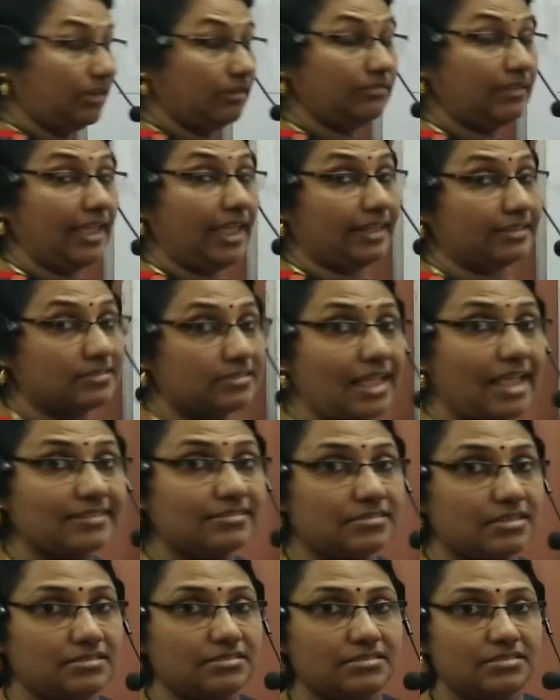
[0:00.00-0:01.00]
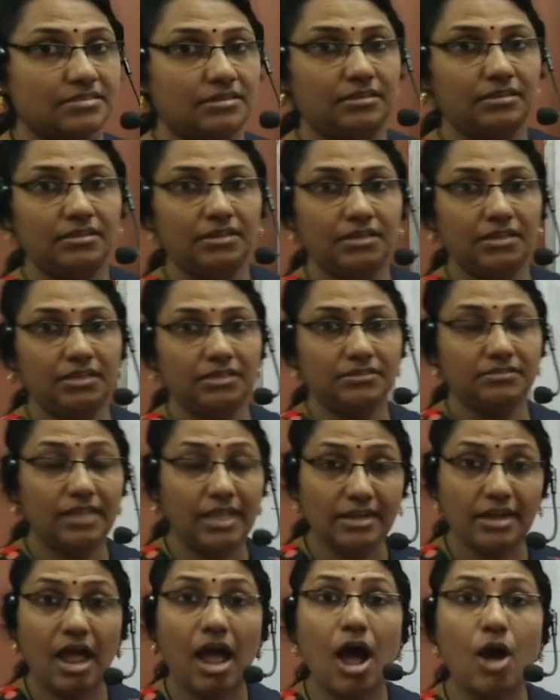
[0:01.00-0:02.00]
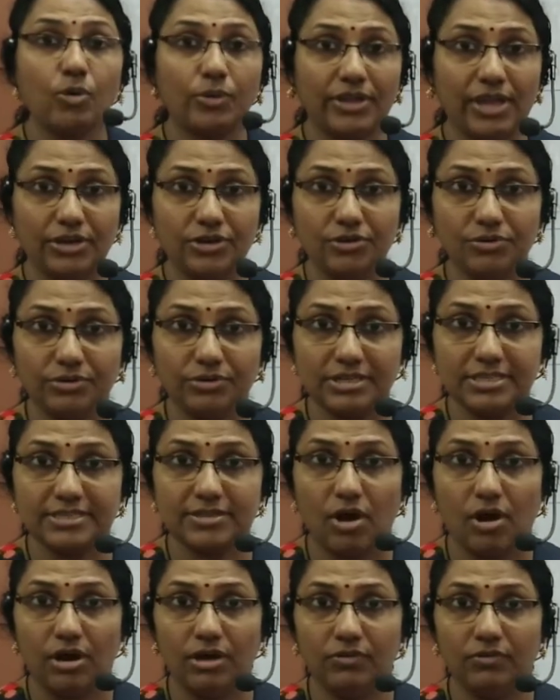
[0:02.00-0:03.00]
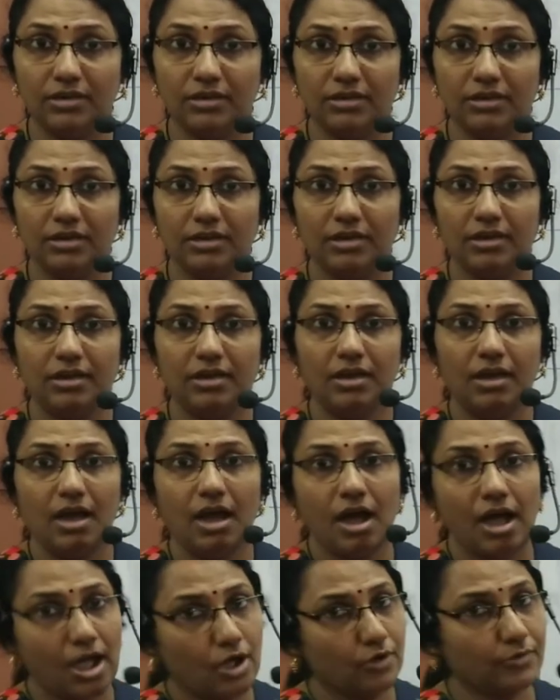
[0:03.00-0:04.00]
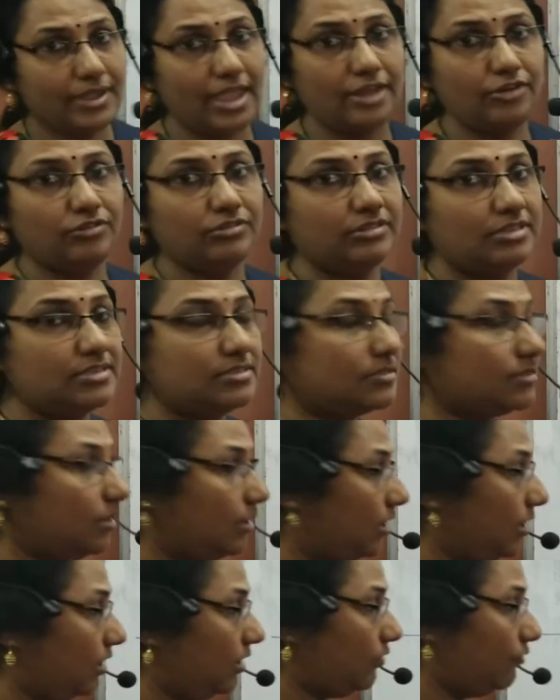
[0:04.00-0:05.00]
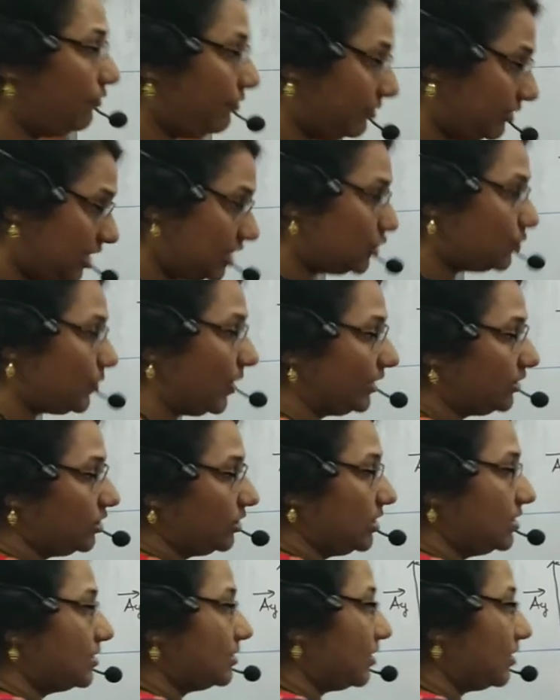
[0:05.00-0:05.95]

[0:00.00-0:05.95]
in the x-axis. Then how can you resolve? How can you this vector is